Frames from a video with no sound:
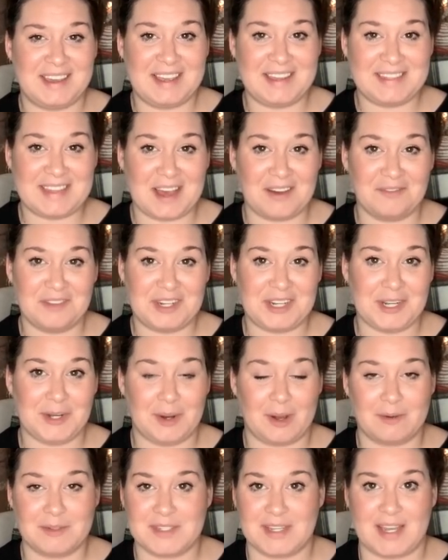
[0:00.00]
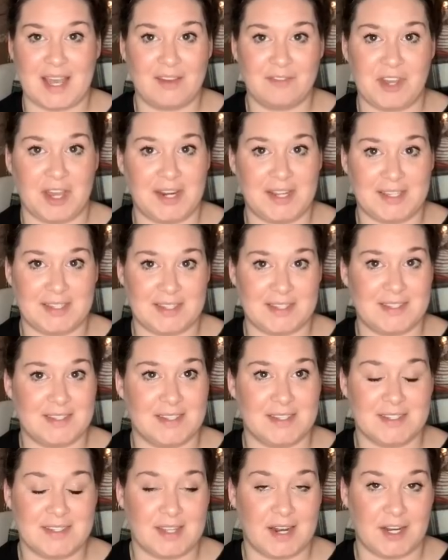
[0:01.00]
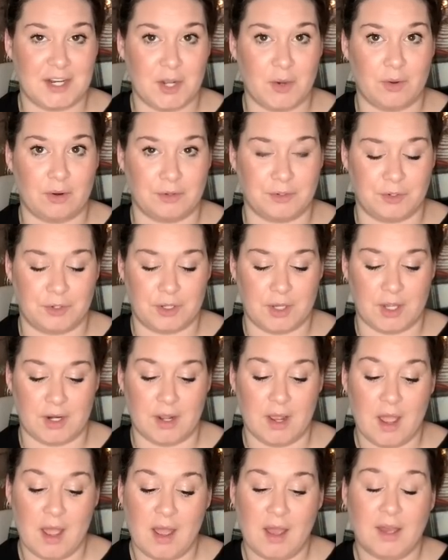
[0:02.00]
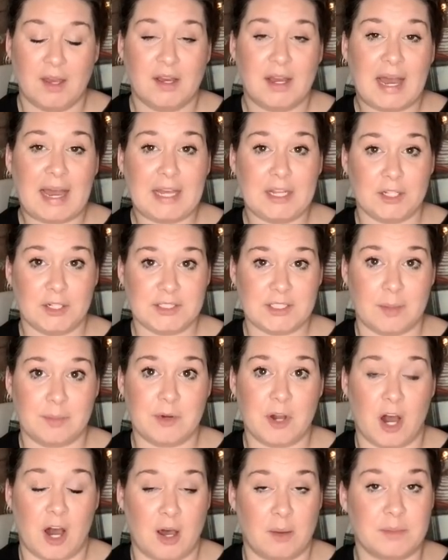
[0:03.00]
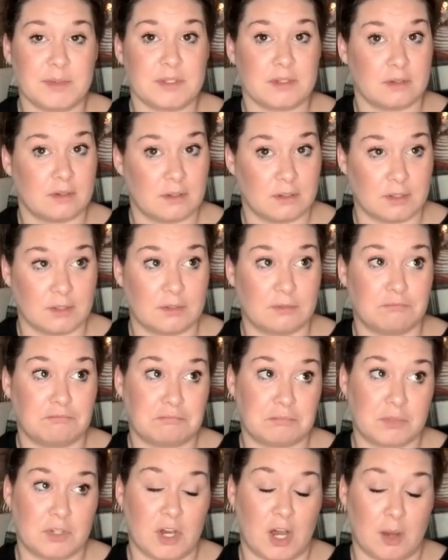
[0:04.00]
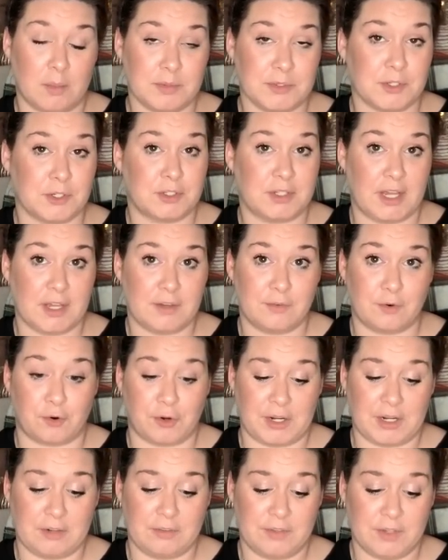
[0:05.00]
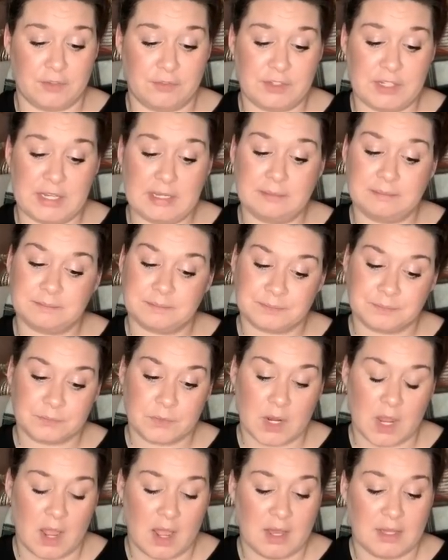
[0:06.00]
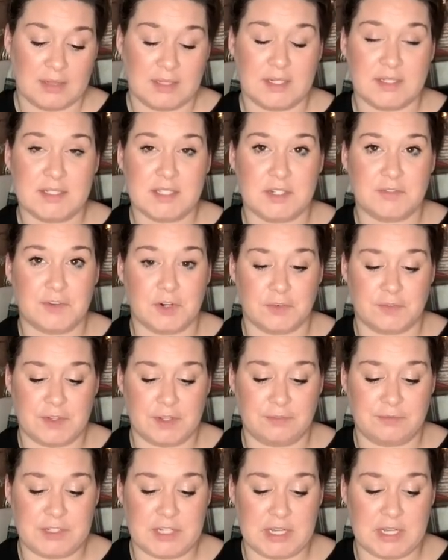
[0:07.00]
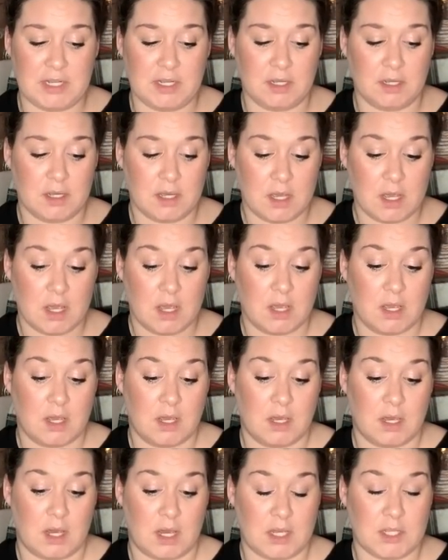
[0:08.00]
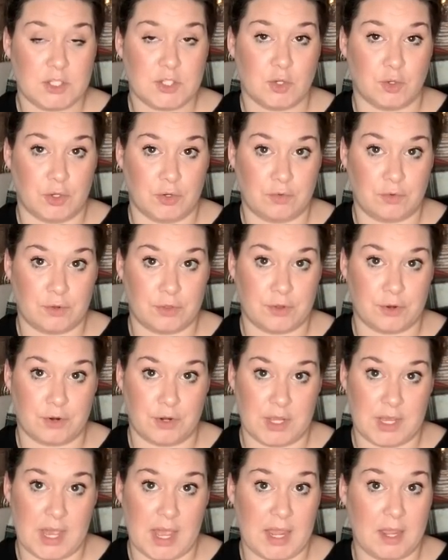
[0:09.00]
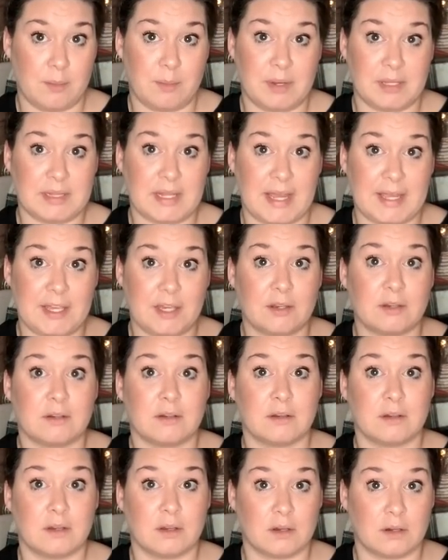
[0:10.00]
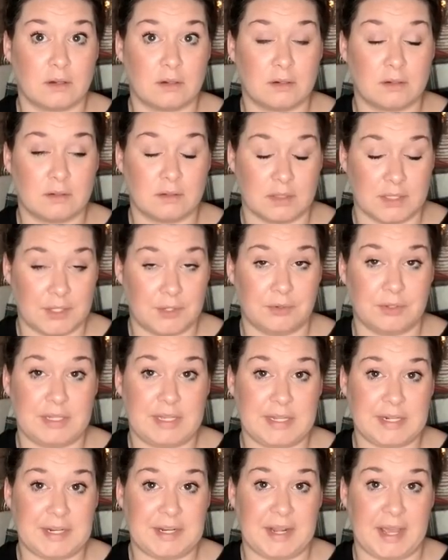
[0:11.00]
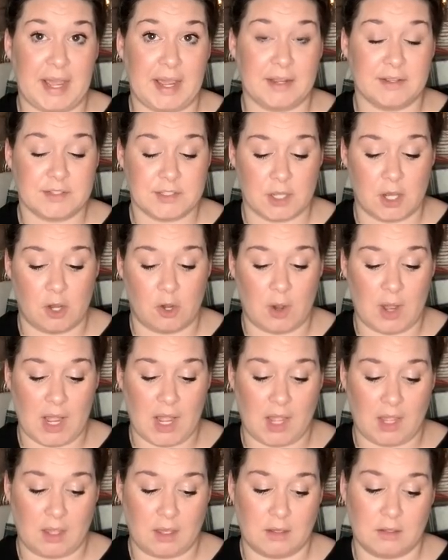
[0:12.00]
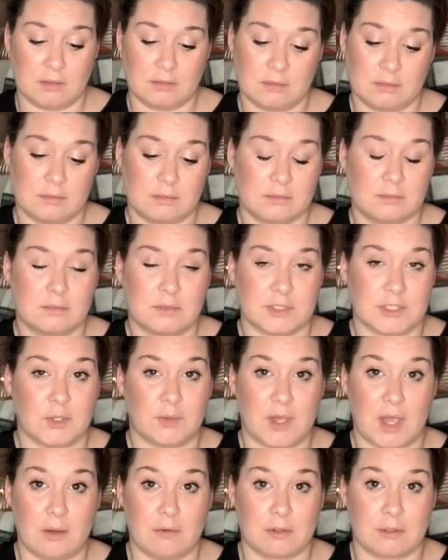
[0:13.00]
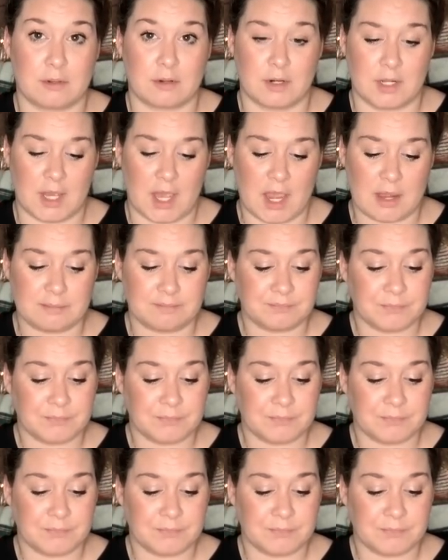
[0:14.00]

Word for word: in that video, I was like, I've got to get this listed. I know it'll do good. I looked up comps. Comps looked like 40 to 50. Listed for 50. Sold it for 38. But like literally in a day. So I was okay with 38.